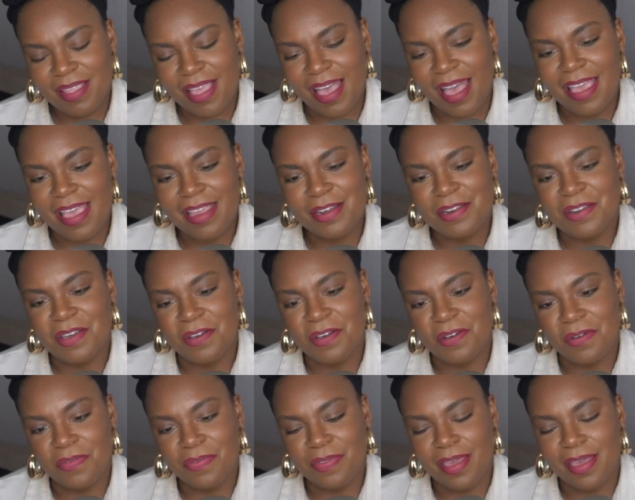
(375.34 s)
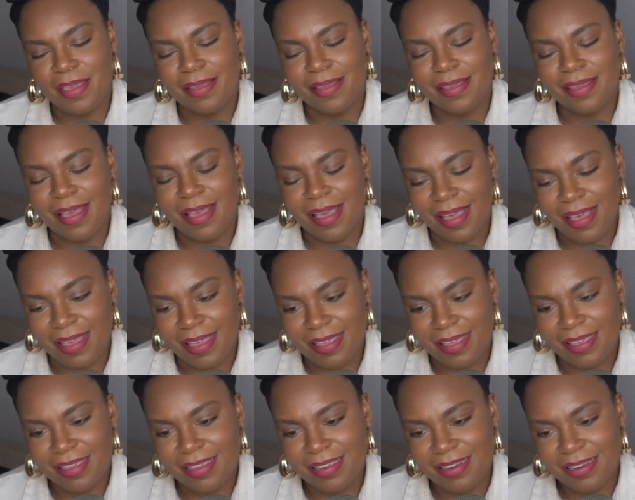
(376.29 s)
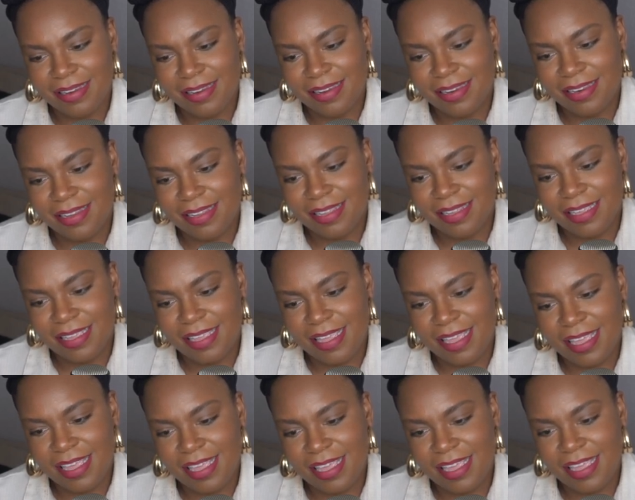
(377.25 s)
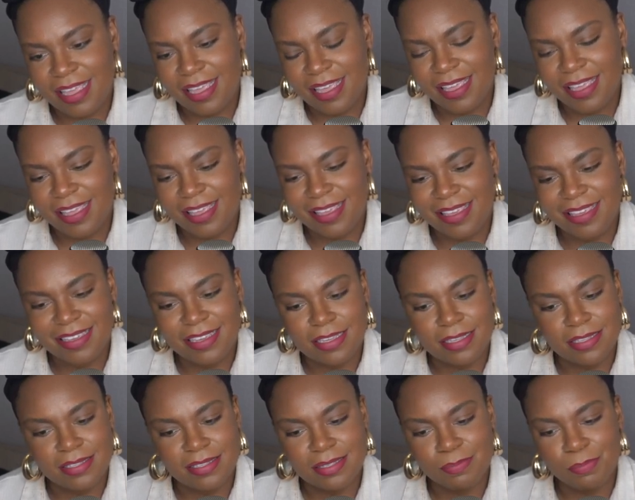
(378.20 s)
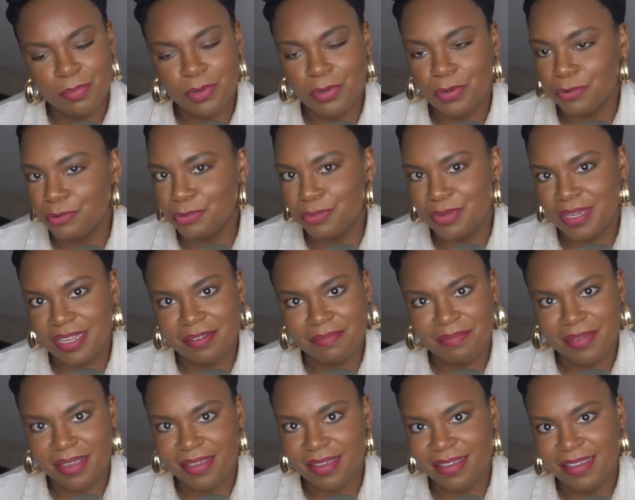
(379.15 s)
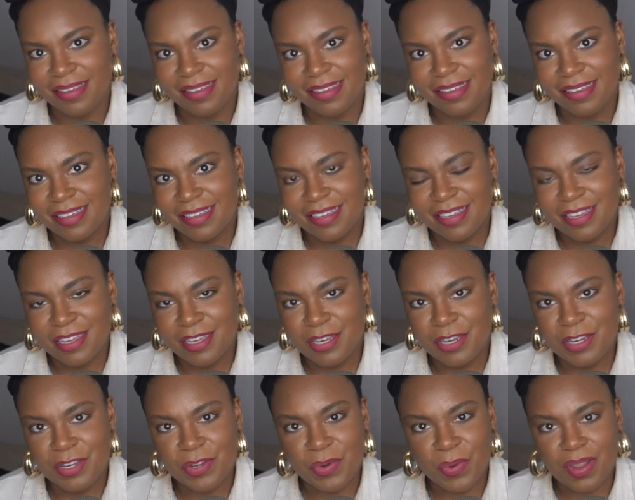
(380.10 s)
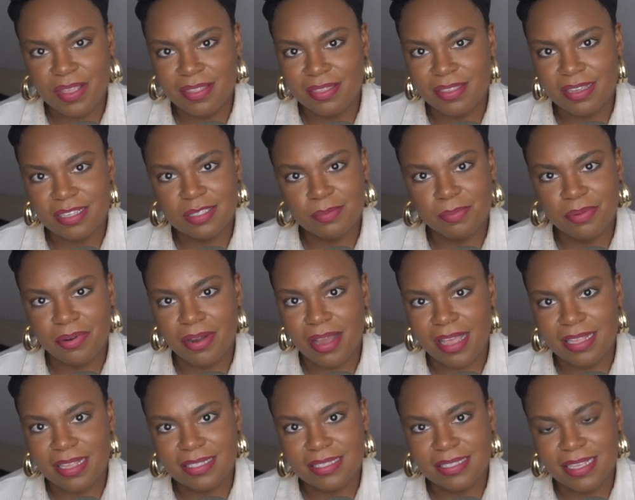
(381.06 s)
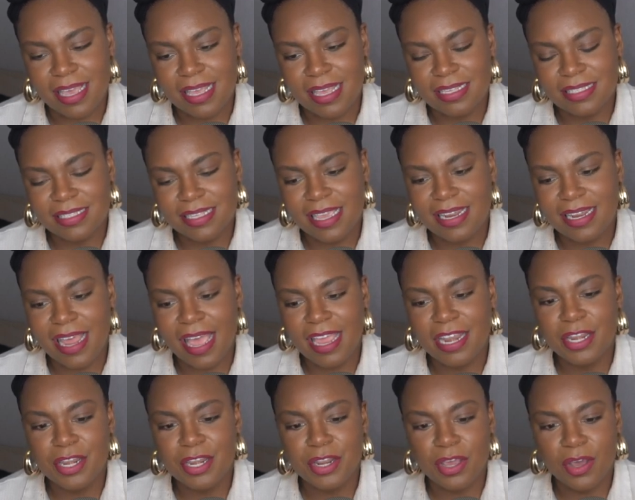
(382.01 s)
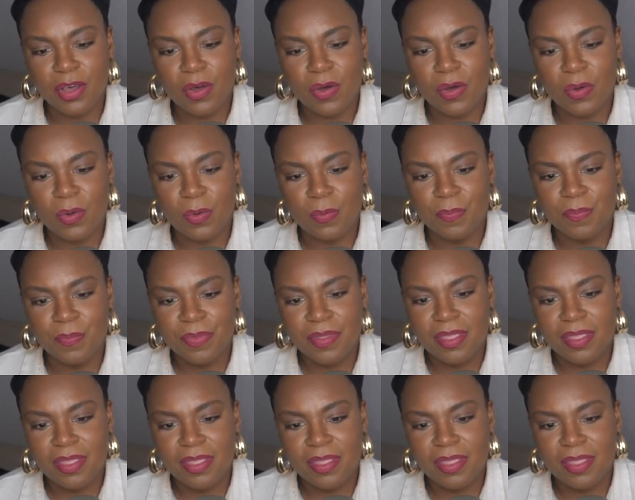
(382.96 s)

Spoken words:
I know that God is pruning me during this process. And I know